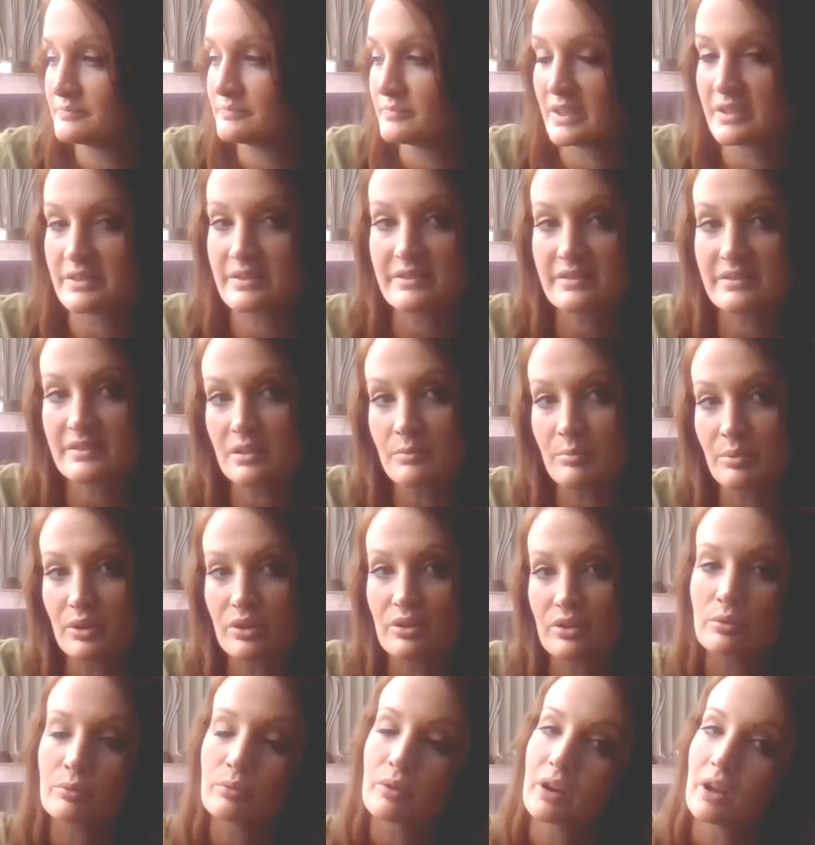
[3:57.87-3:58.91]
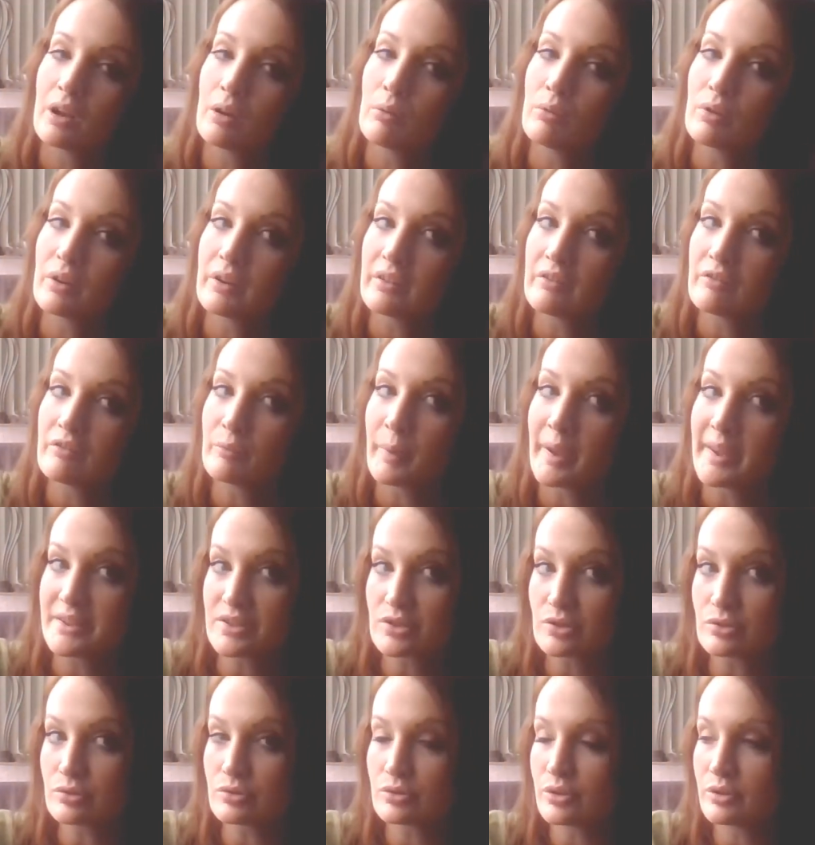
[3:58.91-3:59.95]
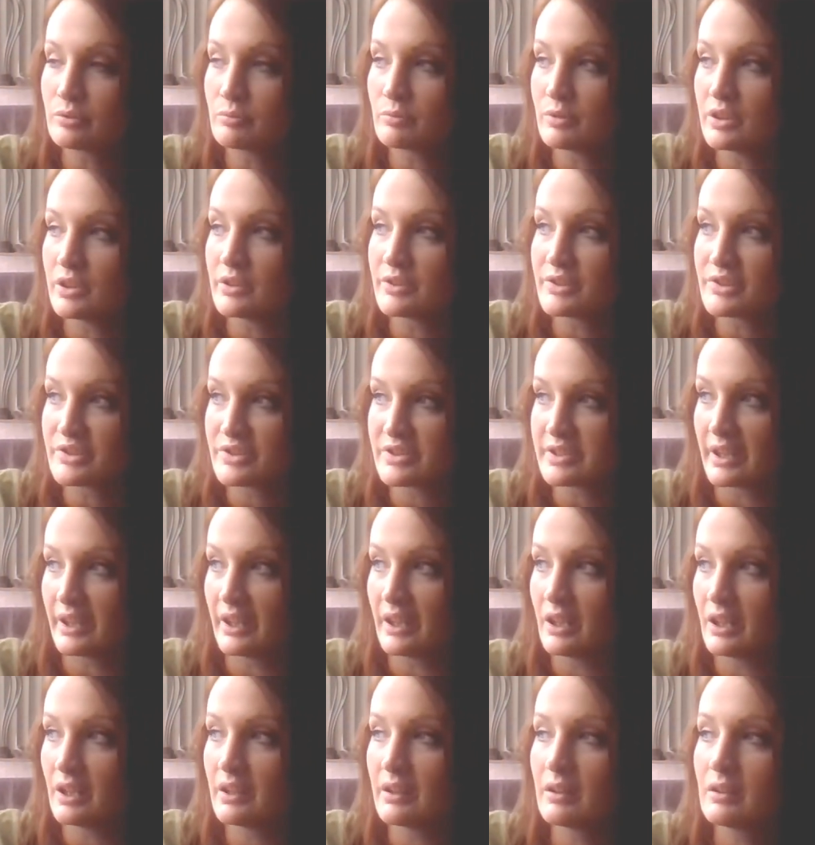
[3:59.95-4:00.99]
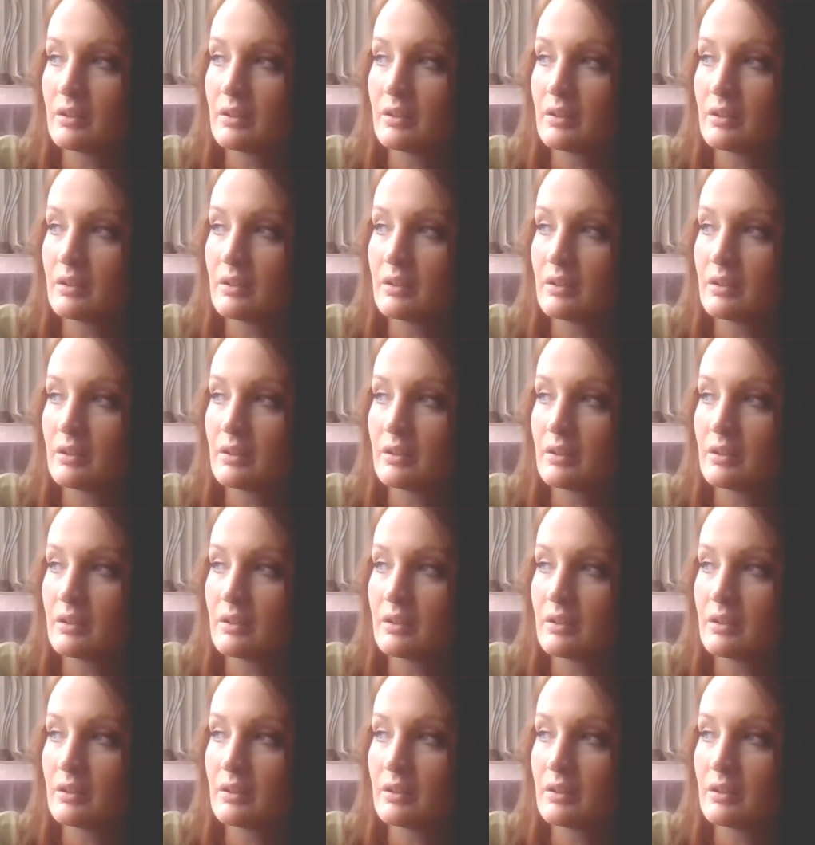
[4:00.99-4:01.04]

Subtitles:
It's typically what I will give my children when they're sick.